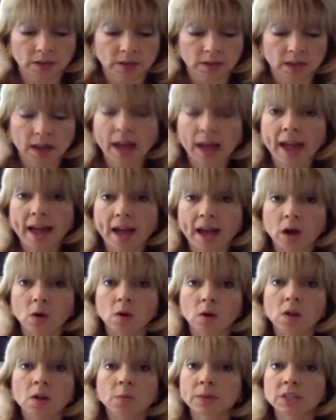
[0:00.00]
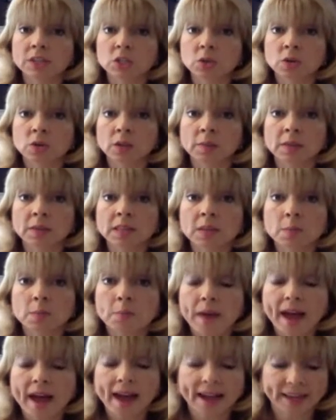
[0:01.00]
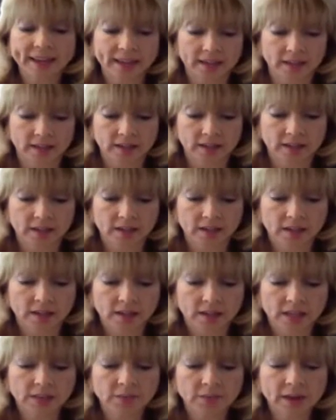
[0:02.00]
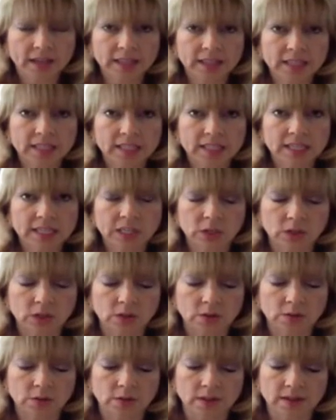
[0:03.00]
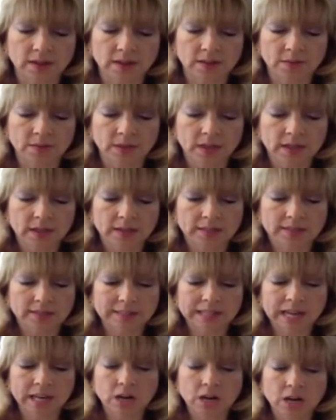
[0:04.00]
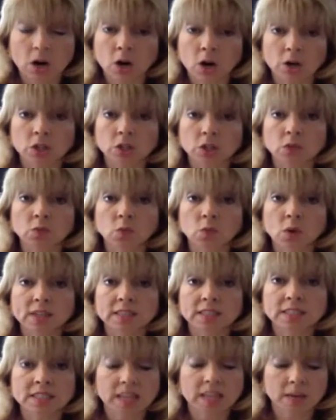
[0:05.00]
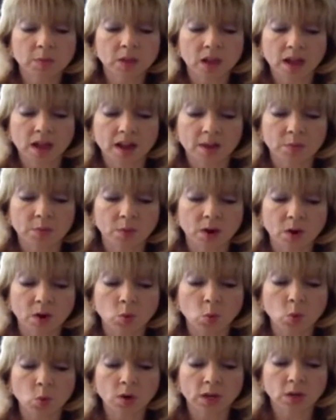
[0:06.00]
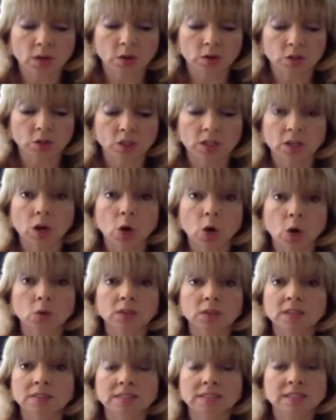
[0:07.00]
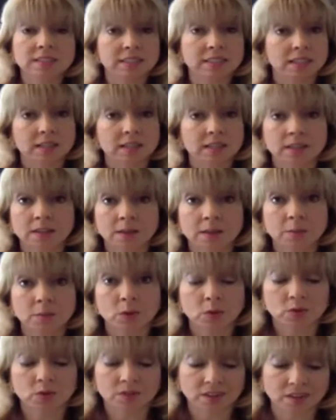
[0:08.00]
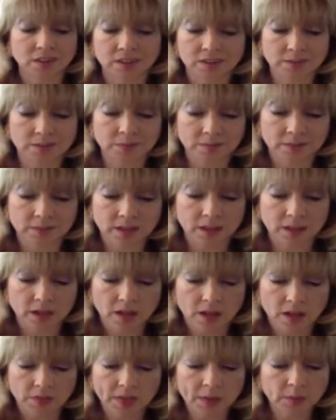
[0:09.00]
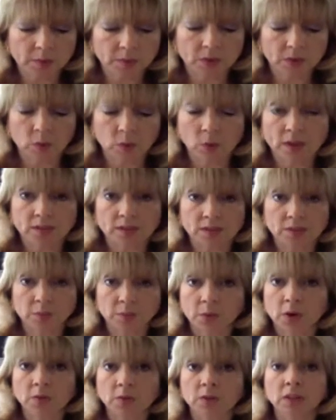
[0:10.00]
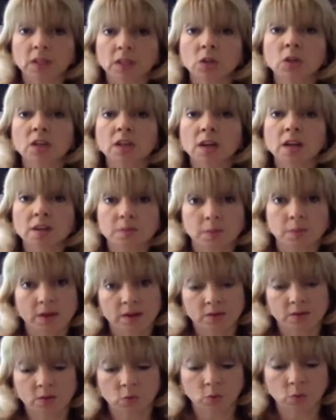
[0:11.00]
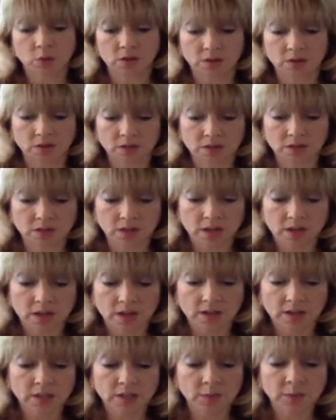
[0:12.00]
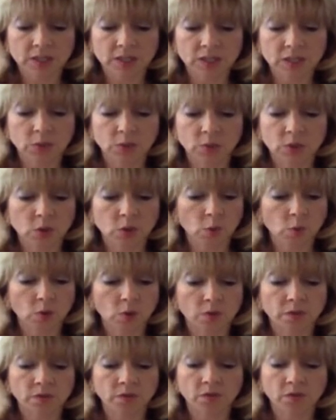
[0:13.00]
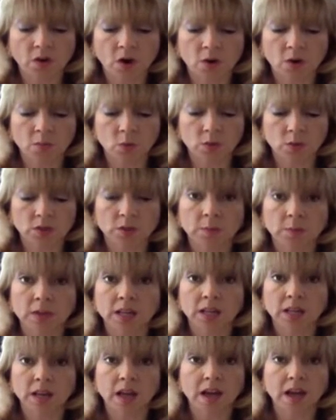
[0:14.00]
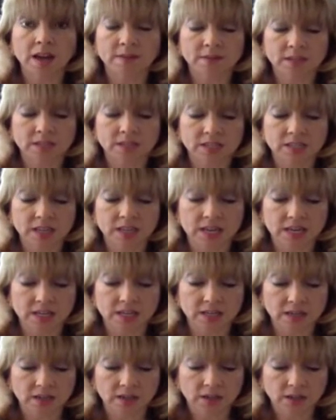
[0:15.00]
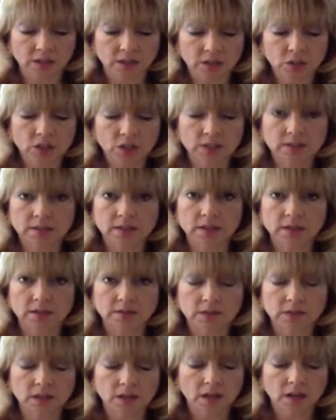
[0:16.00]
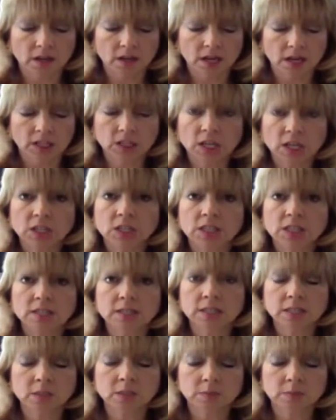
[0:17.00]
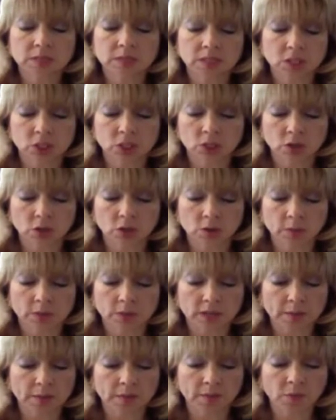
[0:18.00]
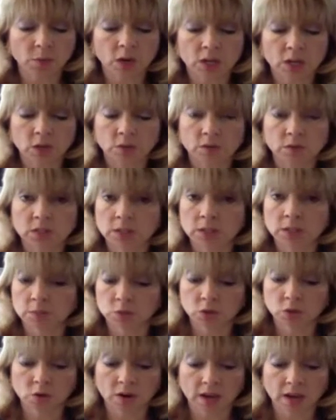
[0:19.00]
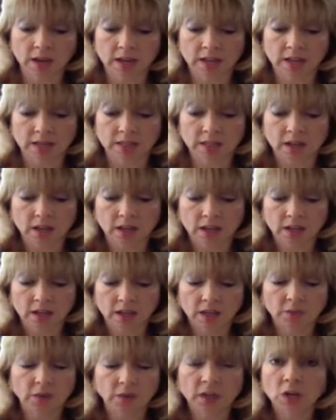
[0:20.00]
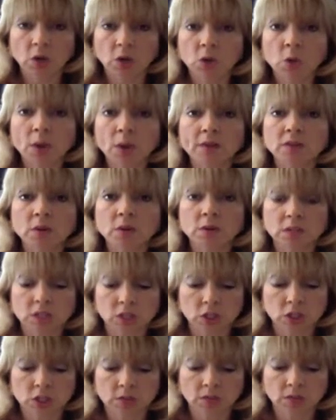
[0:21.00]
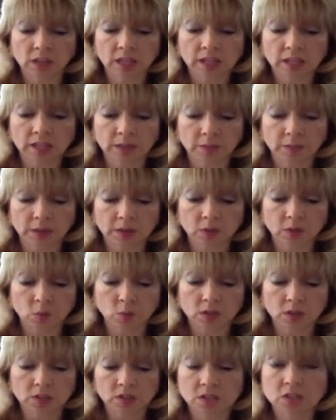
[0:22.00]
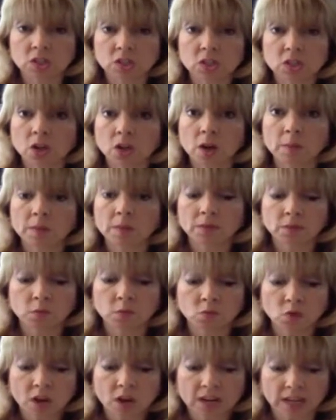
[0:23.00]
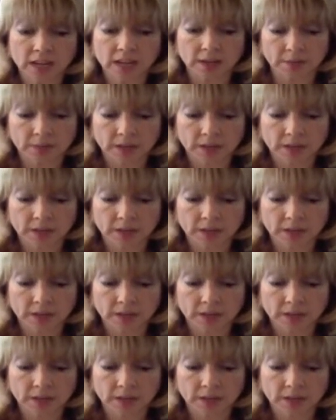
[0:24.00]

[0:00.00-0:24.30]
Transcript: "How? By shooting me in the back?" He finally did look at her then, the slight arch of one sable eyebrow warning her she had only succeeded in amusing him. "That would be a waste of perfectly good gunpowder, wouldn't it? Especially when you're worth far more to me alive than dead." She sniffed. "A touching sentiment, sir, but I'm afraid you've tipped your hand. If I know you have no intention of killing me, then what's to stop me from running?"